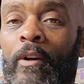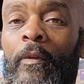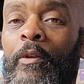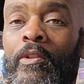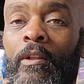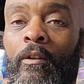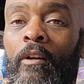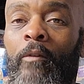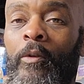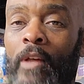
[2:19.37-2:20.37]
on their skill
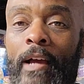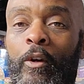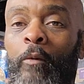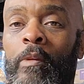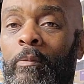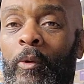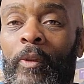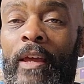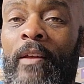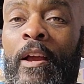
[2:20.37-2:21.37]
levels. I know people
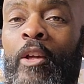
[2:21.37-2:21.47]
that